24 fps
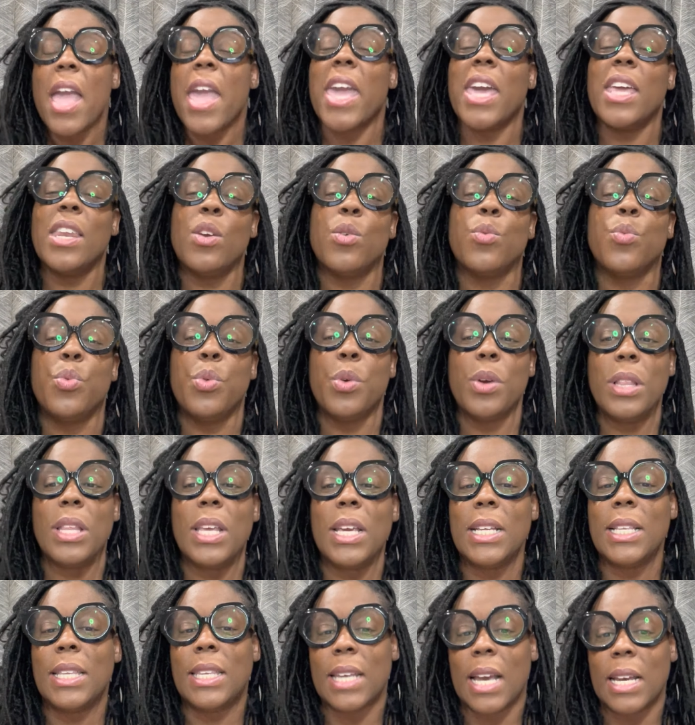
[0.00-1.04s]
And it
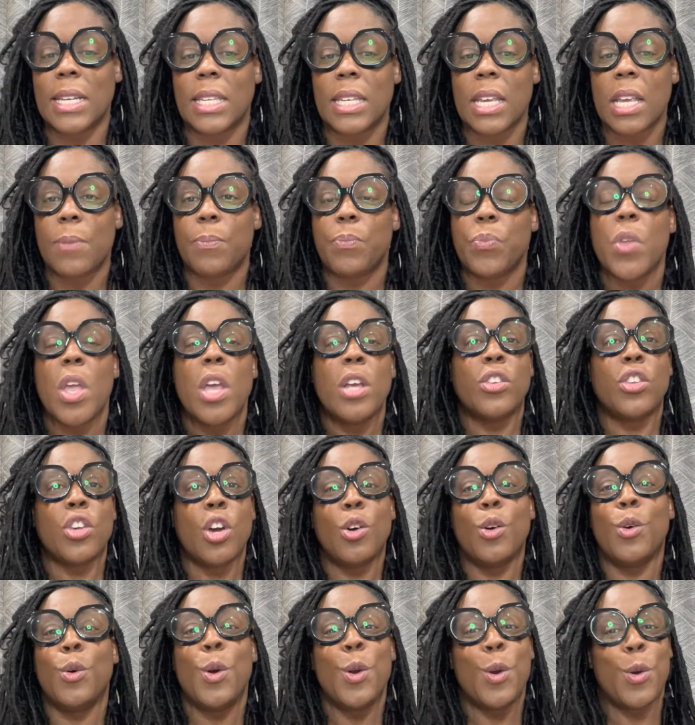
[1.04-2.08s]
really doesn't.
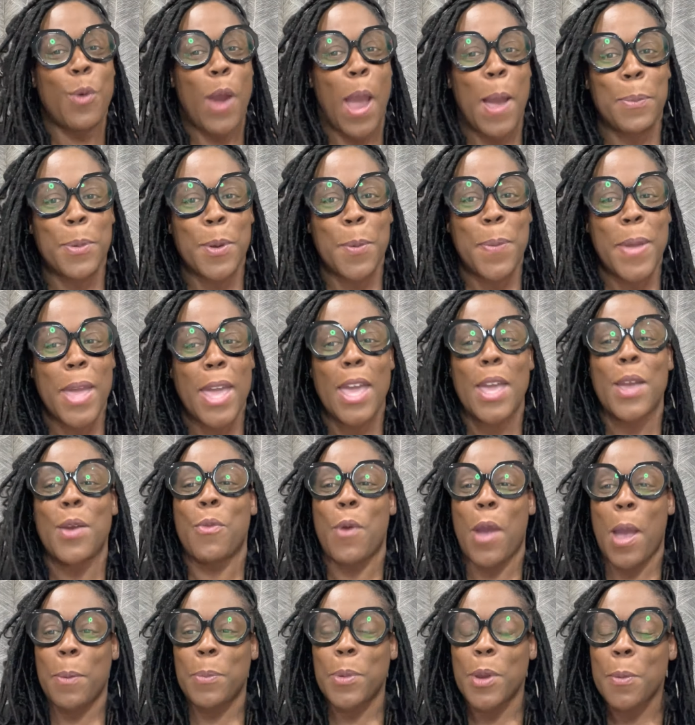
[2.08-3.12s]
So grab your pen,
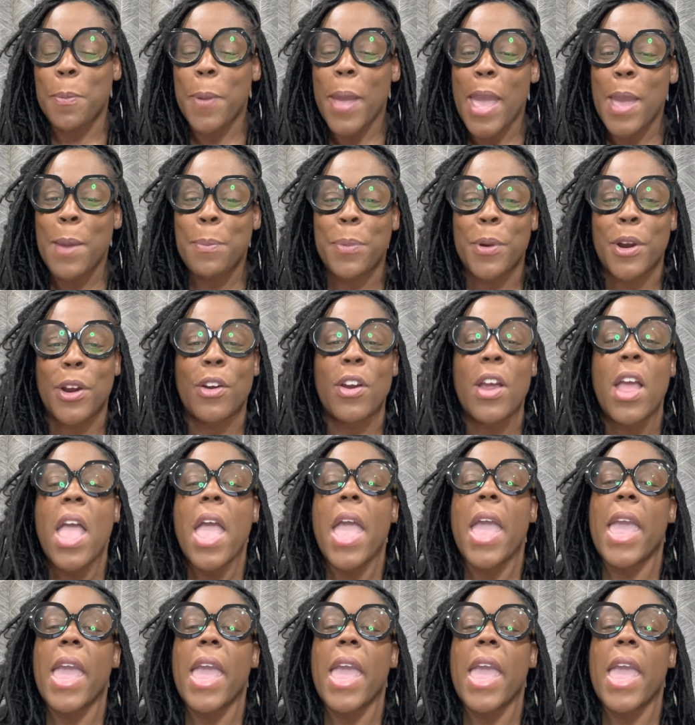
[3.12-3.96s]
grab your paper.